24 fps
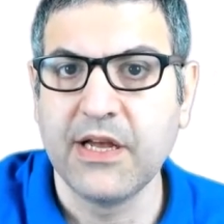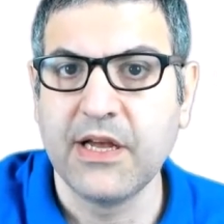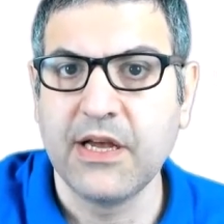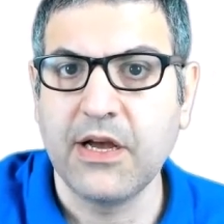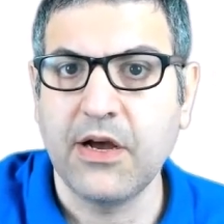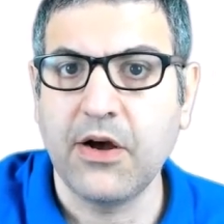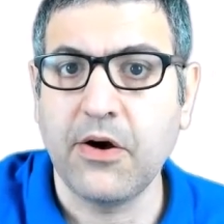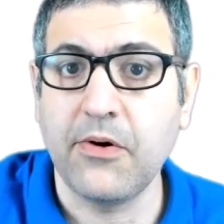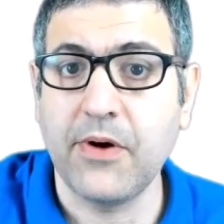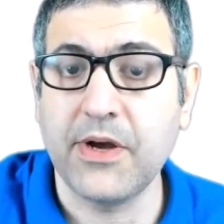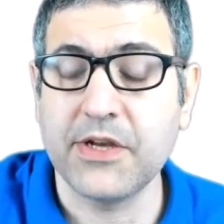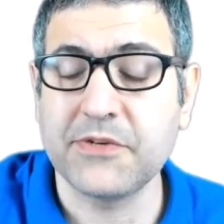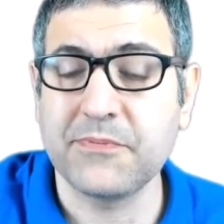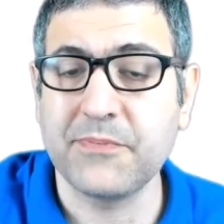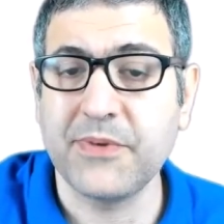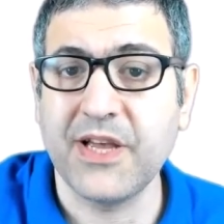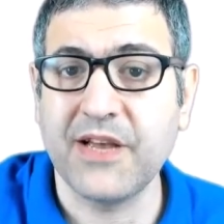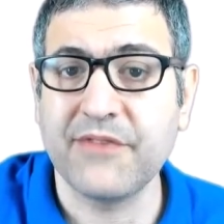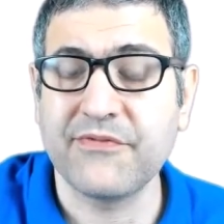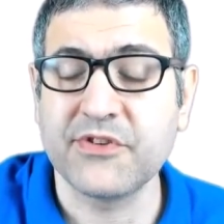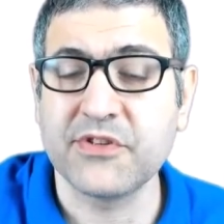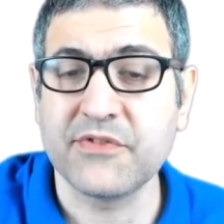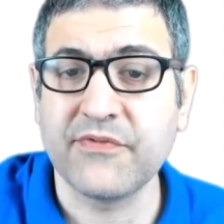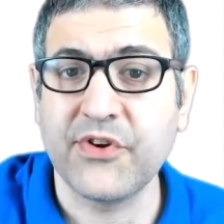OSPF
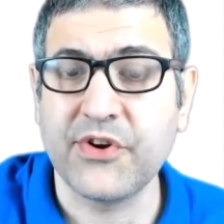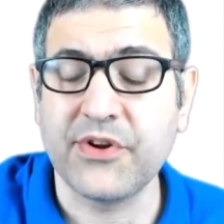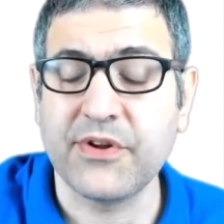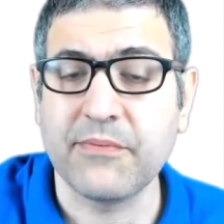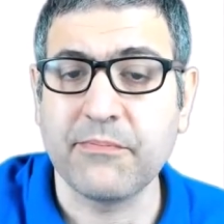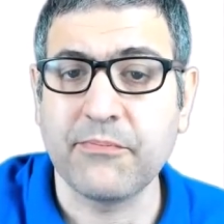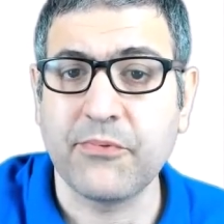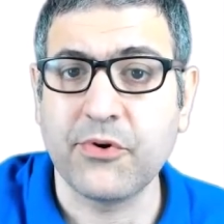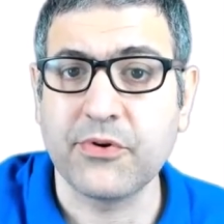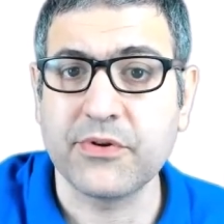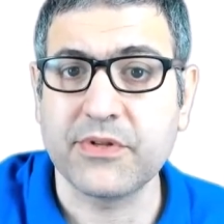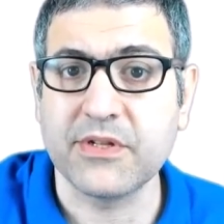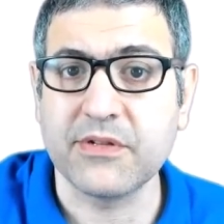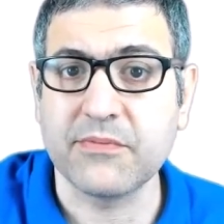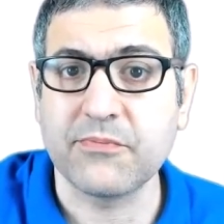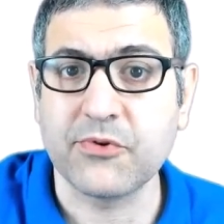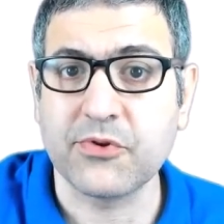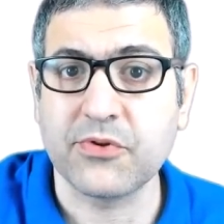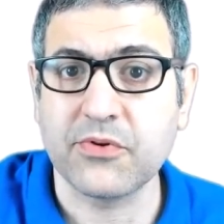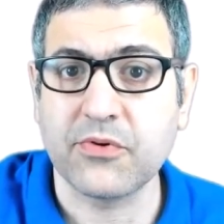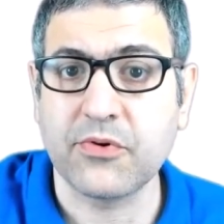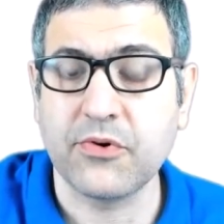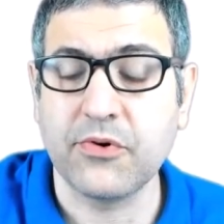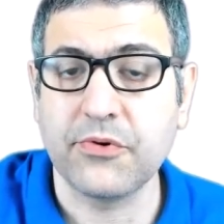is a very important
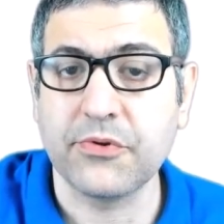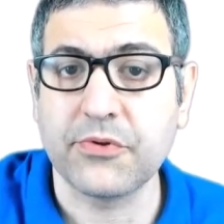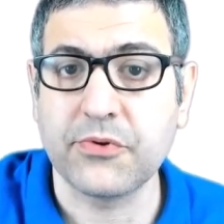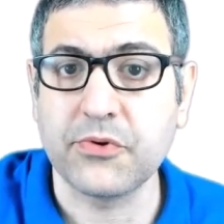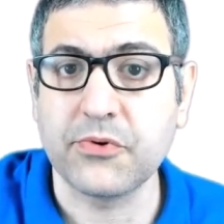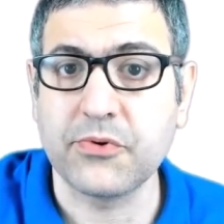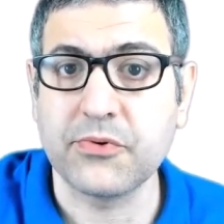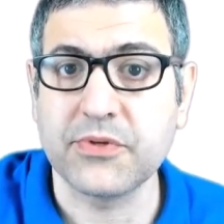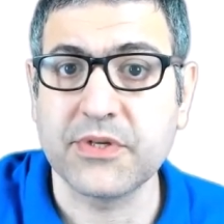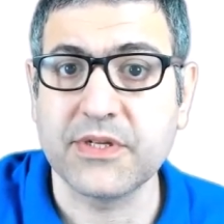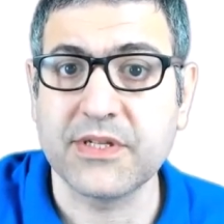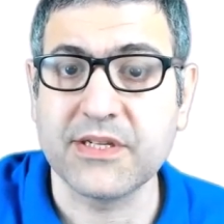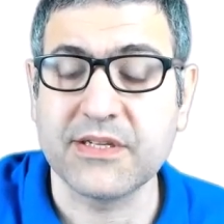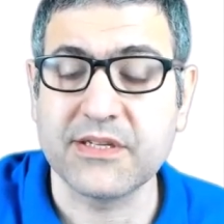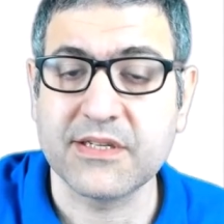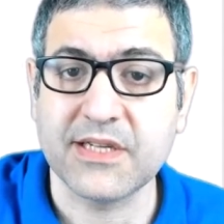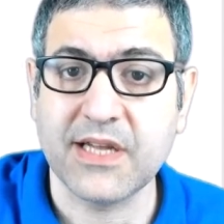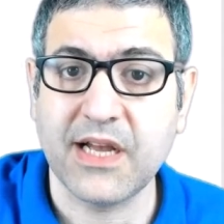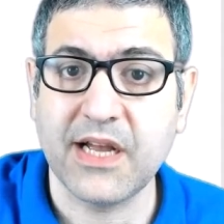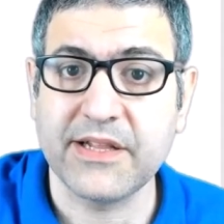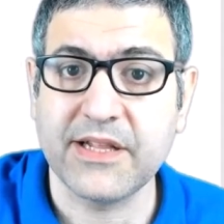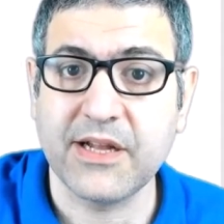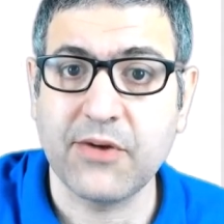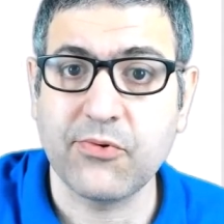protocol to use it
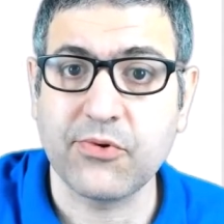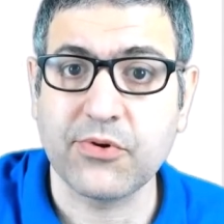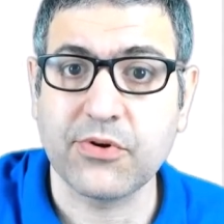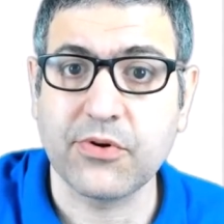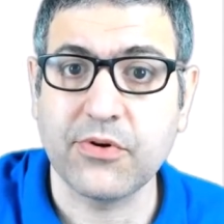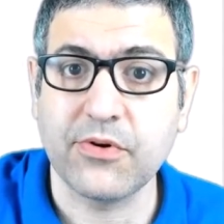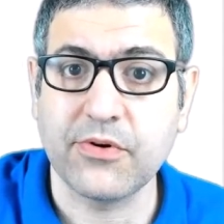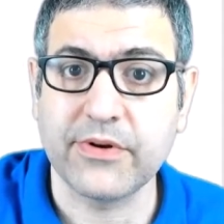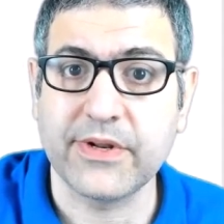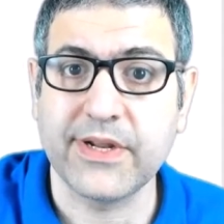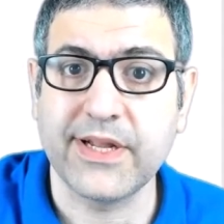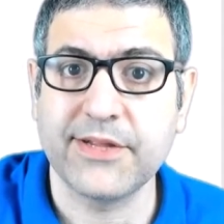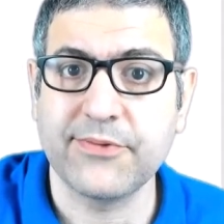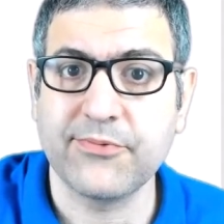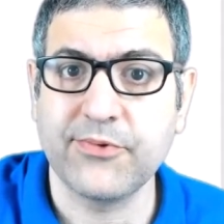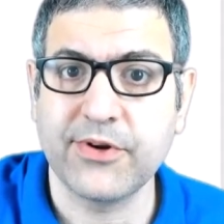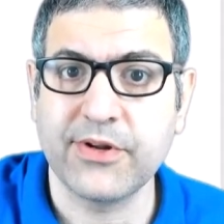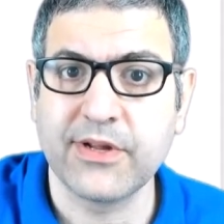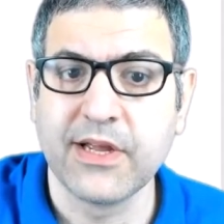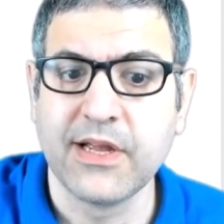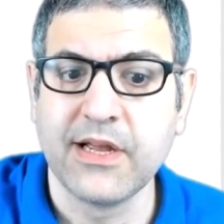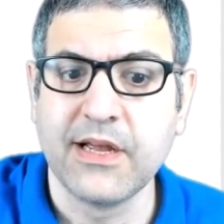inside our core network,